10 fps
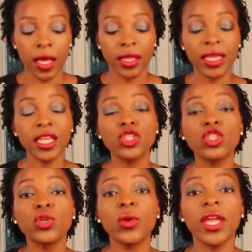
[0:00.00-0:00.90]
The
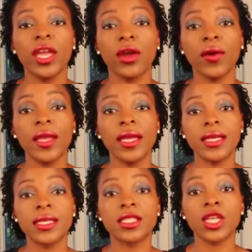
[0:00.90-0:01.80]
issue here
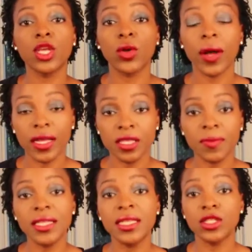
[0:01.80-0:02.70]
is your
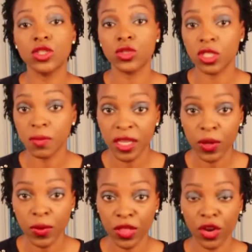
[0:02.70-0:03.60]
husband needs to
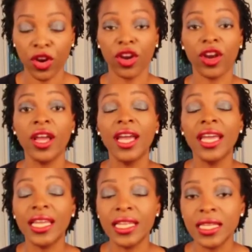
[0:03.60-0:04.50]
speak with her.
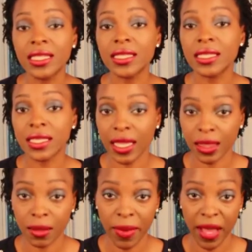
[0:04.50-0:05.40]
He needs to
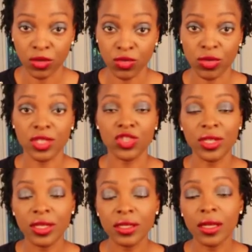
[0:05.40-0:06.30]
set the boundaries. She
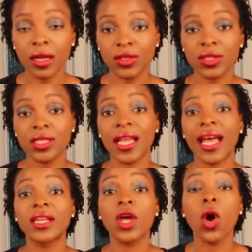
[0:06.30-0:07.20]
needs to
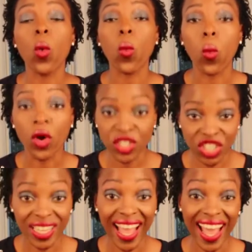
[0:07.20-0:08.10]
understand what
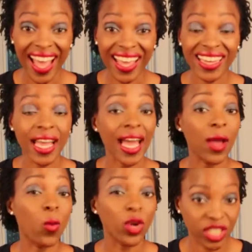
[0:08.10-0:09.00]
she can
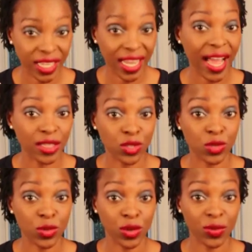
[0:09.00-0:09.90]
and what she can't
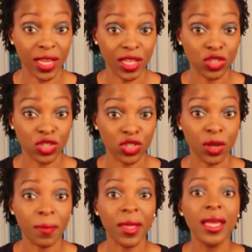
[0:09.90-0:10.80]
do in your
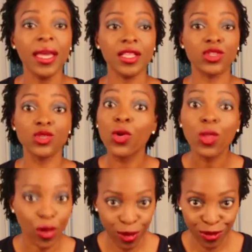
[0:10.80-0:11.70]
relationship. It's no
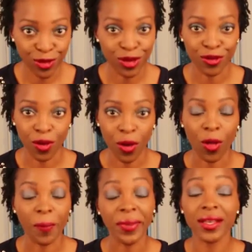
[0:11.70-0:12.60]
longer free for
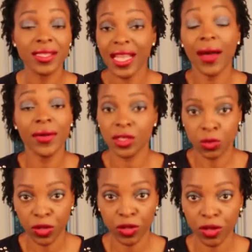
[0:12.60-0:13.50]
all because now he's
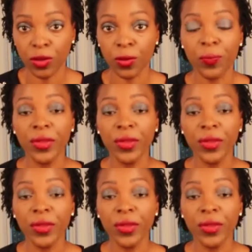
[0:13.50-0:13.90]
with you.